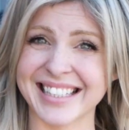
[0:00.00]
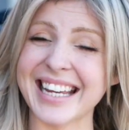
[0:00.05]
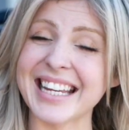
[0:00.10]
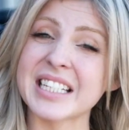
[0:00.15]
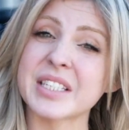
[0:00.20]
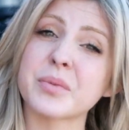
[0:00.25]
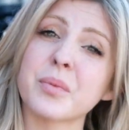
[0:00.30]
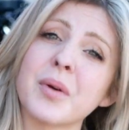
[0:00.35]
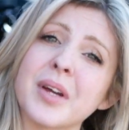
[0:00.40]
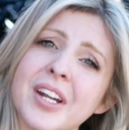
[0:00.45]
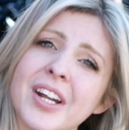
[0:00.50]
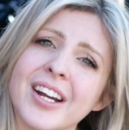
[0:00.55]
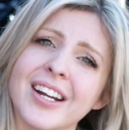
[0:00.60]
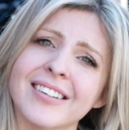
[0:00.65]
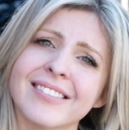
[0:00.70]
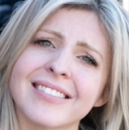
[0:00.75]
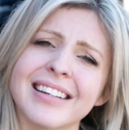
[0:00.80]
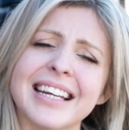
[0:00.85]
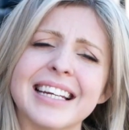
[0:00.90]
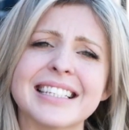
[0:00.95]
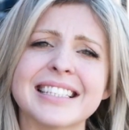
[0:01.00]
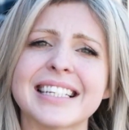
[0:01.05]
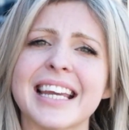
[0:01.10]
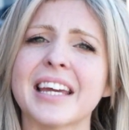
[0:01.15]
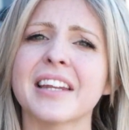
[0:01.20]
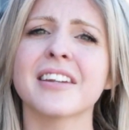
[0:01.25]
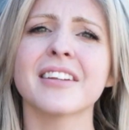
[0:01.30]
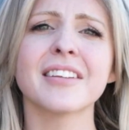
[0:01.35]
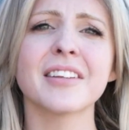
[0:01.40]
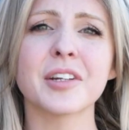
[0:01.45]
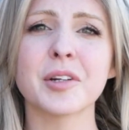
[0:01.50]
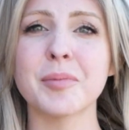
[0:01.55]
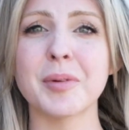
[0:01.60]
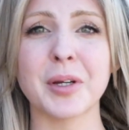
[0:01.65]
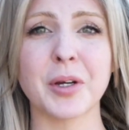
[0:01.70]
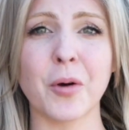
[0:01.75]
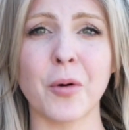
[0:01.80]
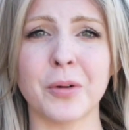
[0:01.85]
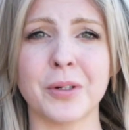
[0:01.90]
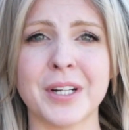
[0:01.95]
It's winter. It's getting a little
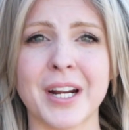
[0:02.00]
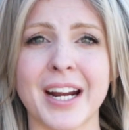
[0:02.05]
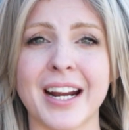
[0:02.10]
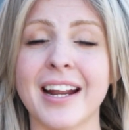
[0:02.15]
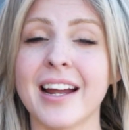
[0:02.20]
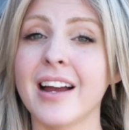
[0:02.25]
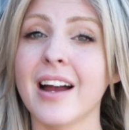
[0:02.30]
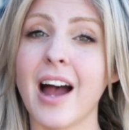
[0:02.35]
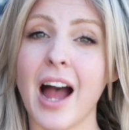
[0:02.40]
bit colder.